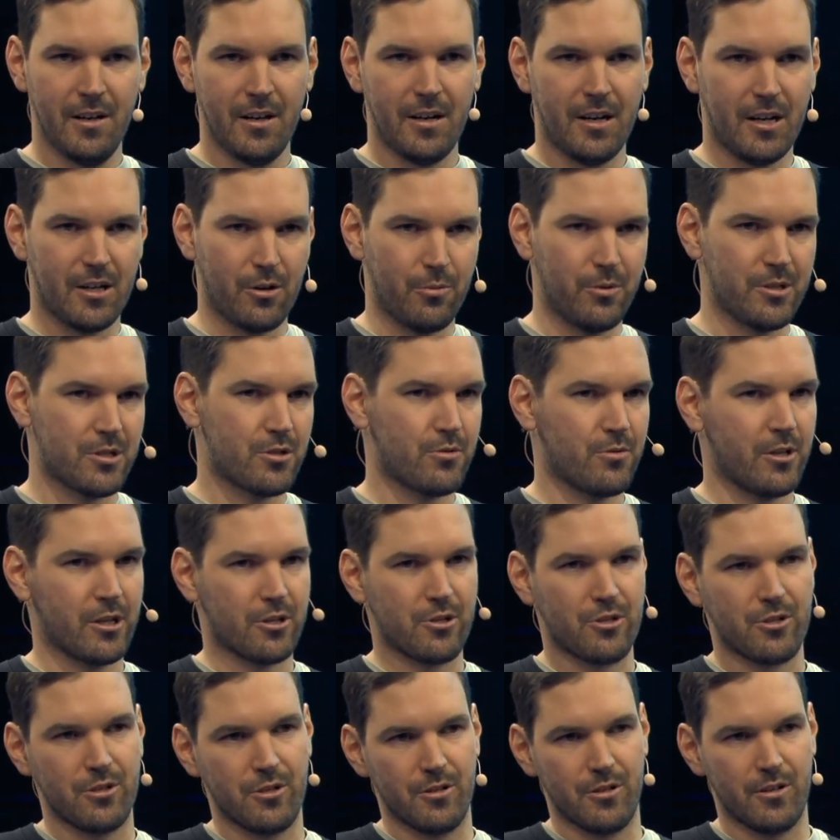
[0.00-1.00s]
how do we
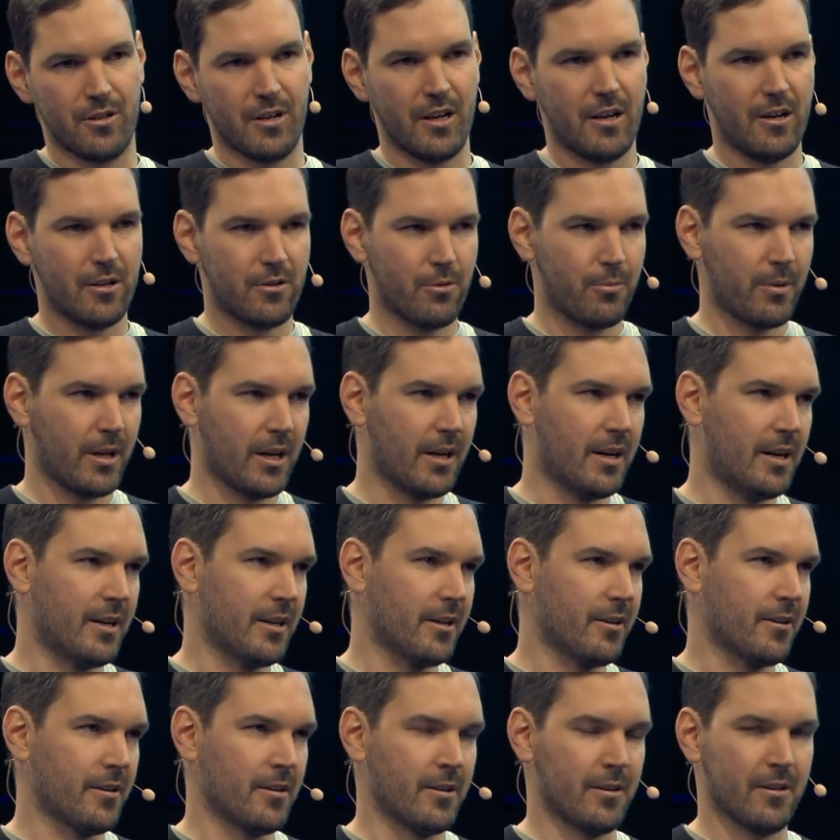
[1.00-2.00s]
structure, how do we
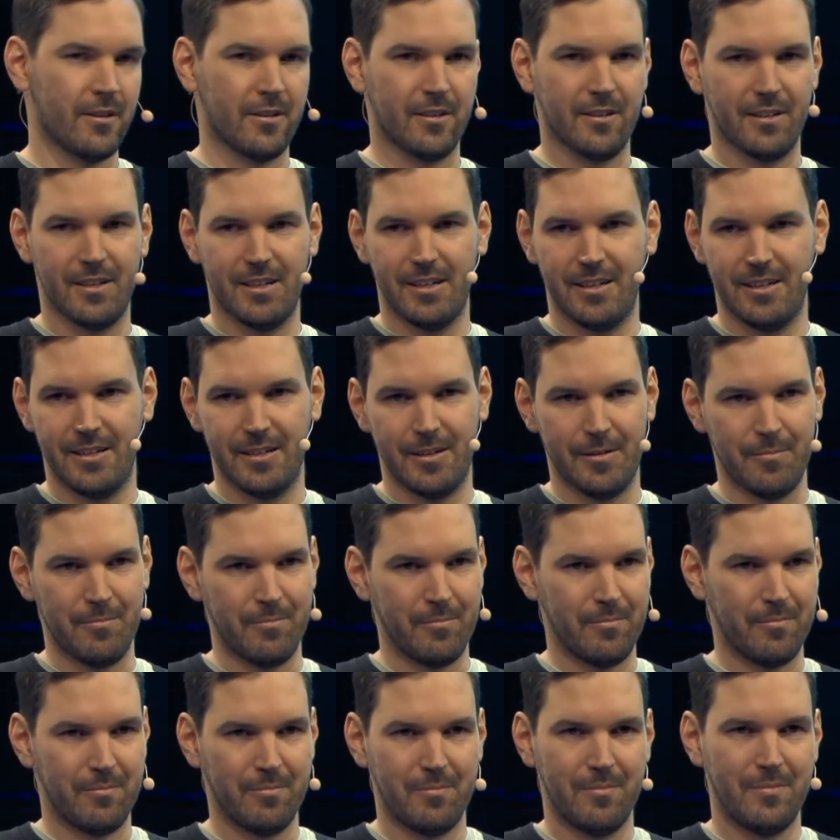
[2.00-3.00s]
hire,
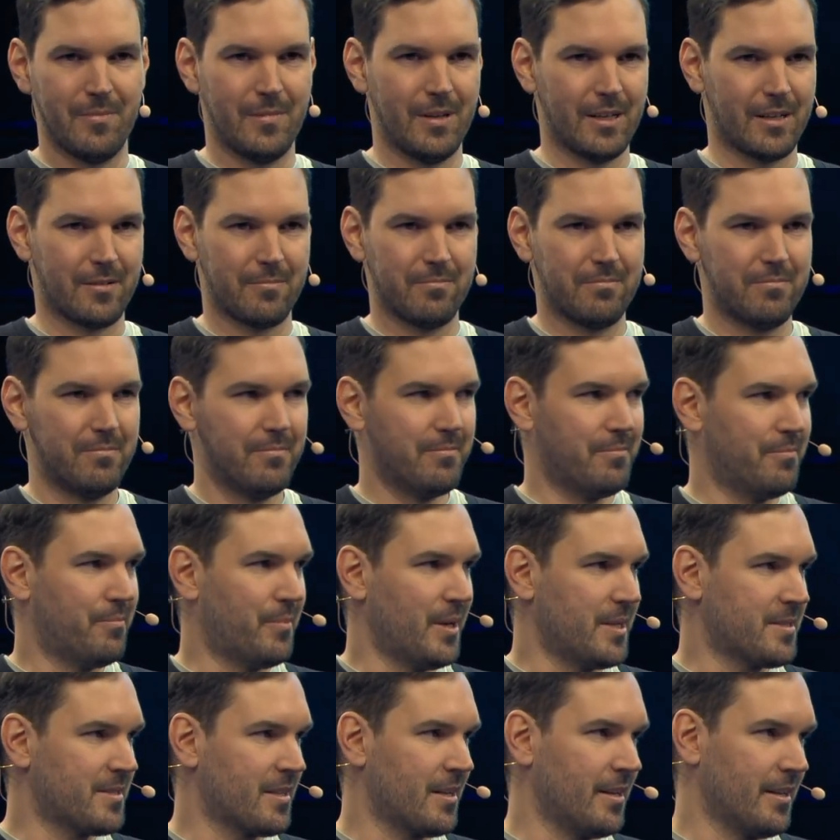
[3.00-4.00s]
um, like
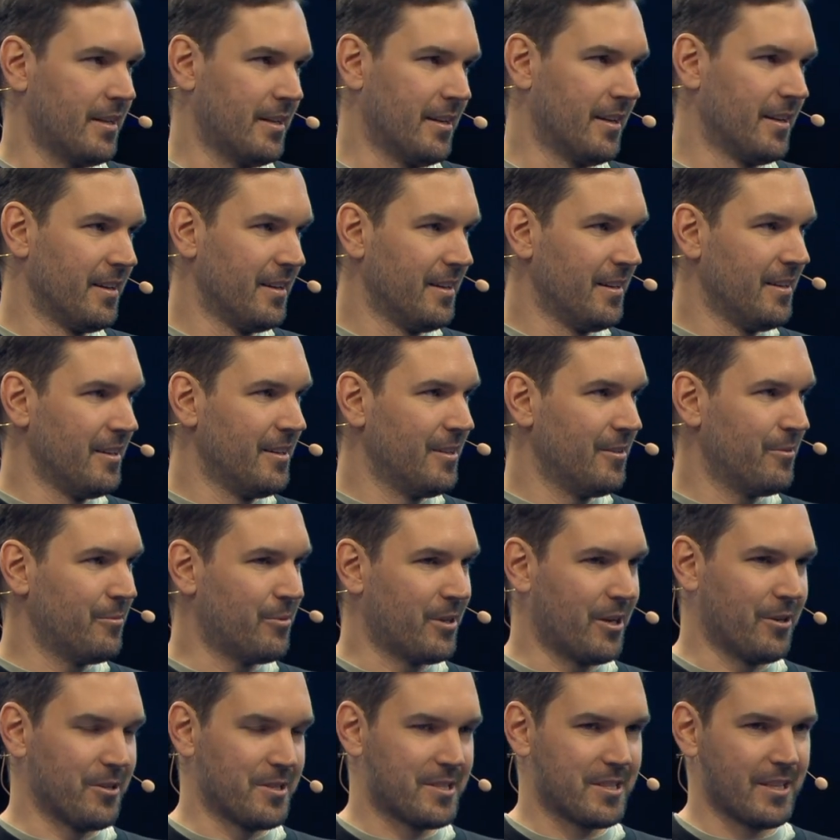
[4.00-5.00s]
basically
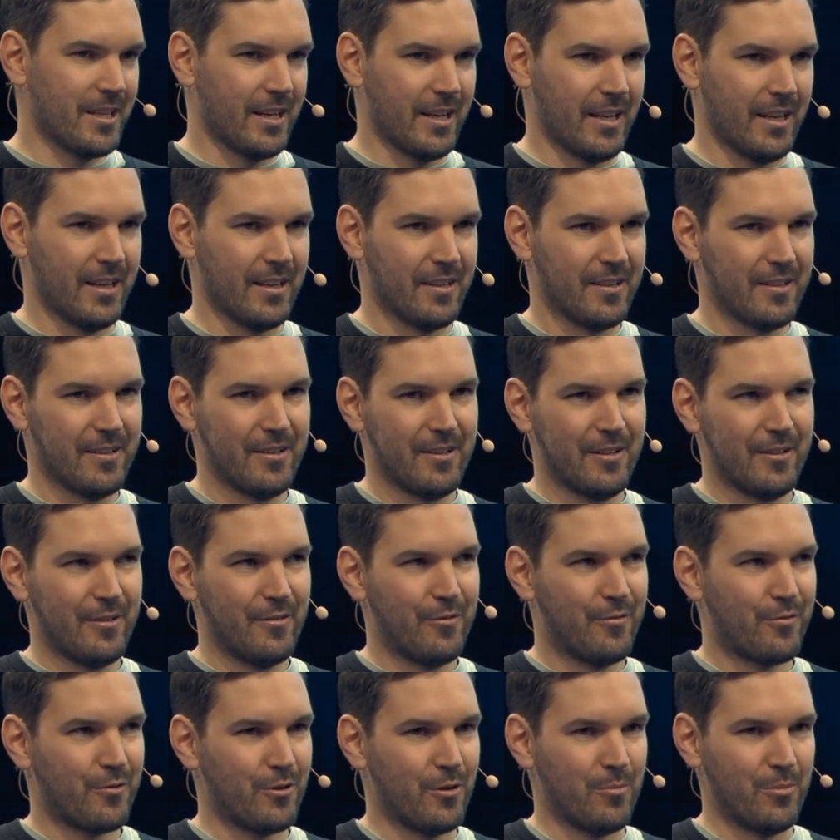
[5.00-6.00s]
what I would say
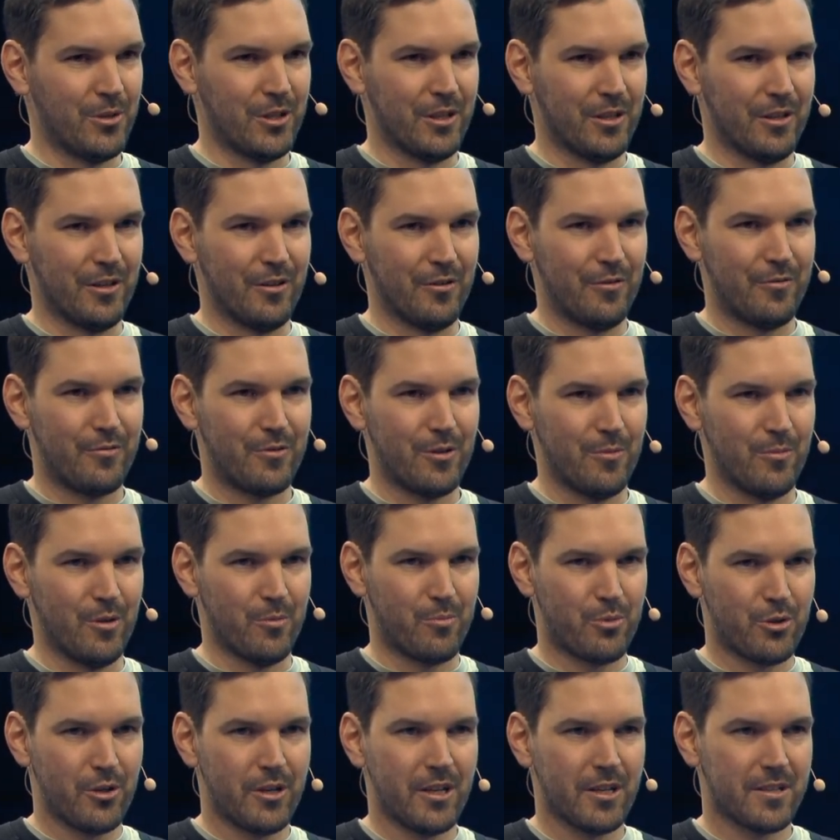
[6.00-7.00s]
from a from
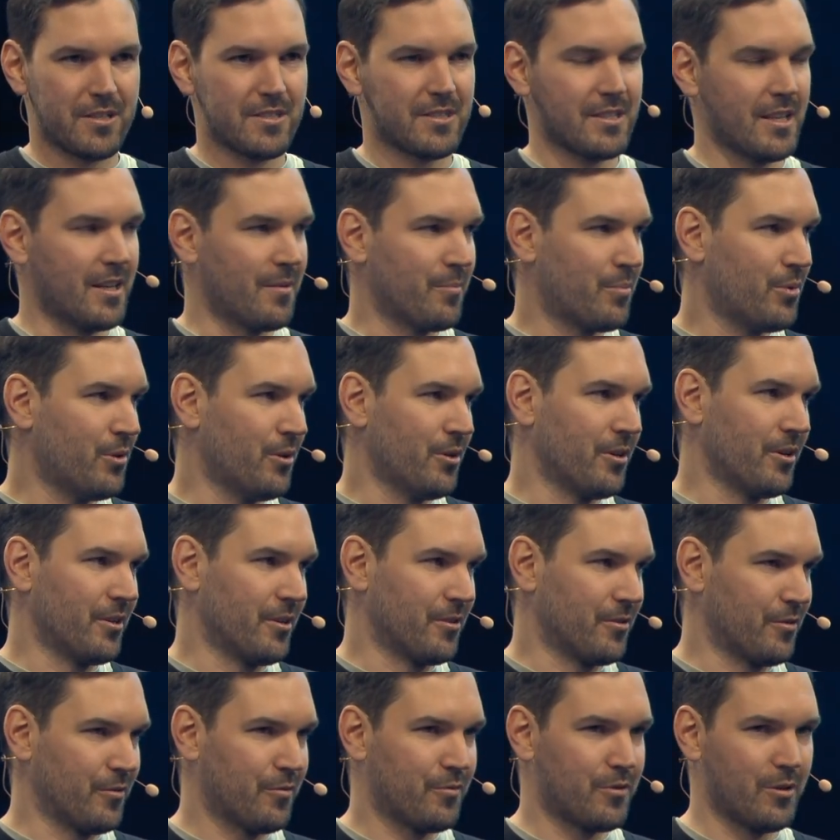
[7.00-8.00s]
a product
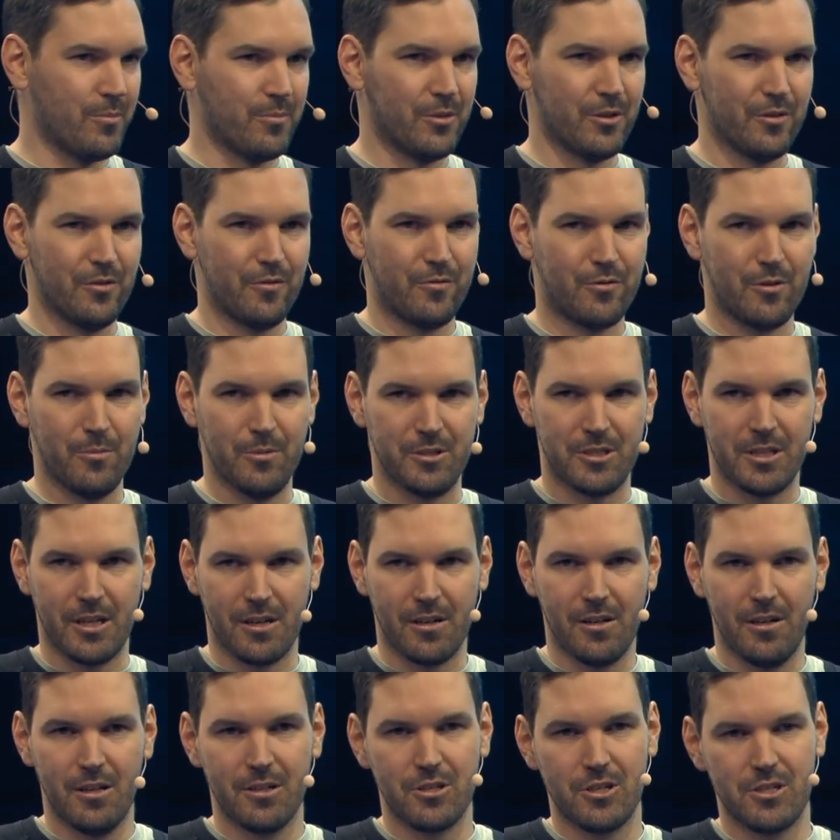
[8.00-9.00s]
standpoint or from a from a
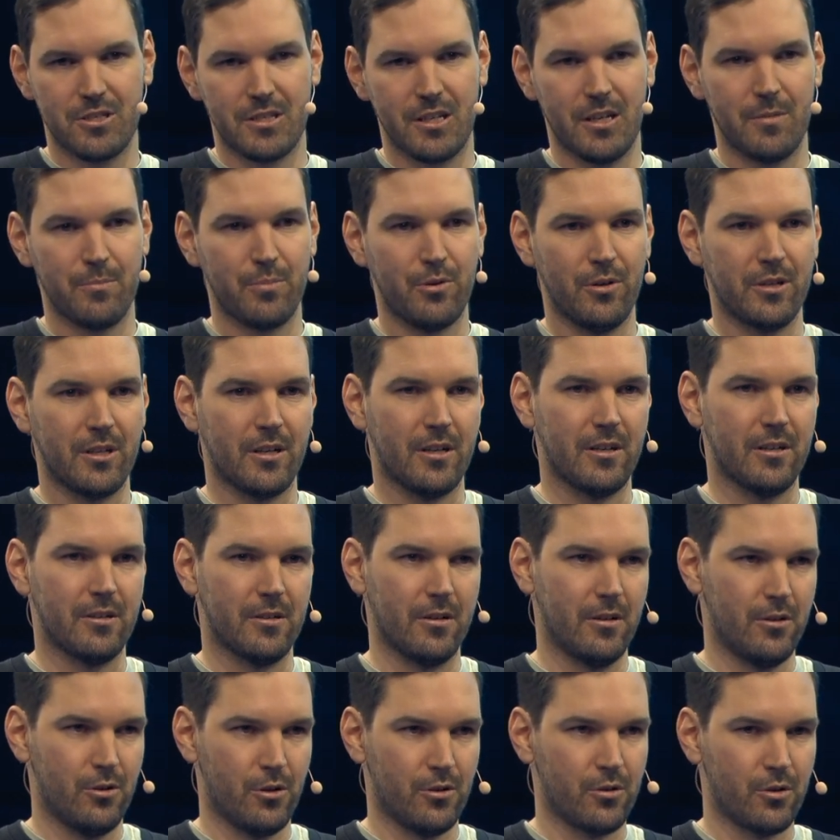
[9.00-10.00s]
technology standpoint are
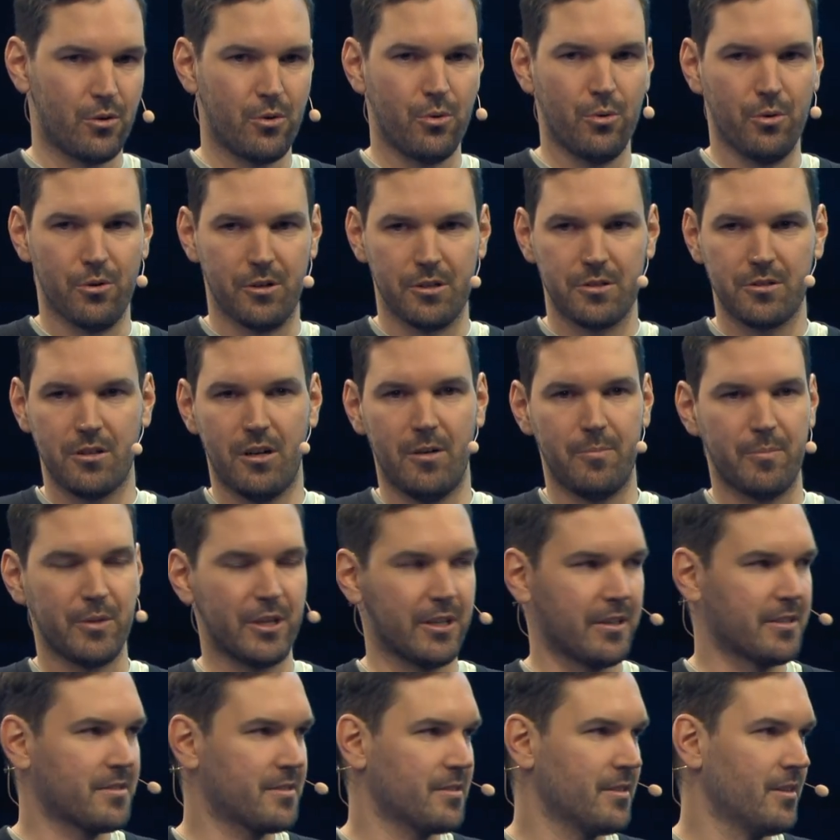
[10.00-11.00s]
non-core
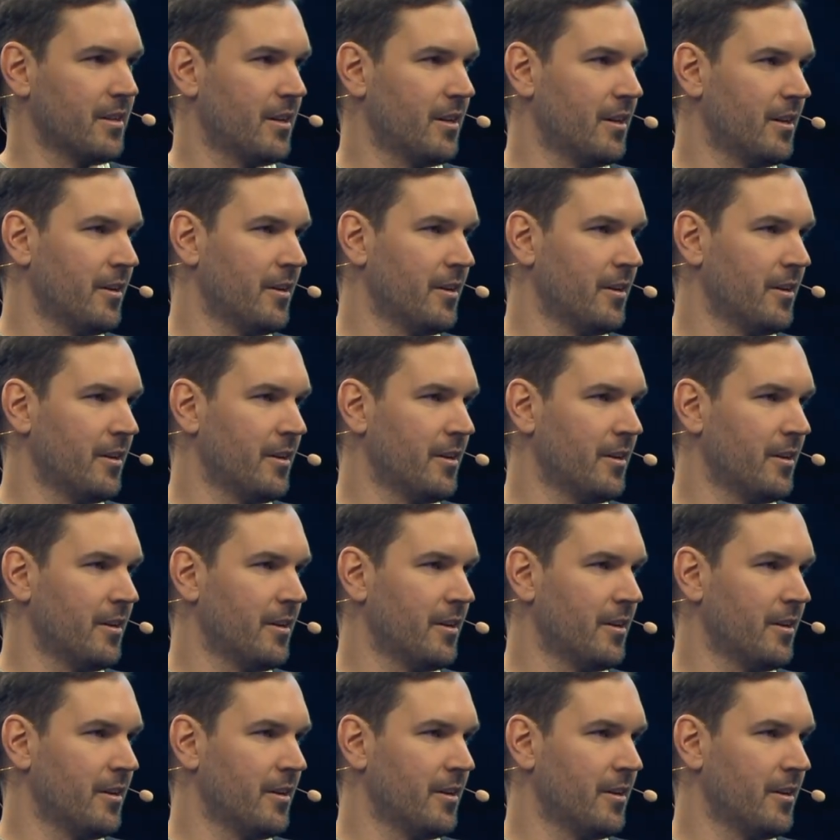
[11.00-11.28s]
topics,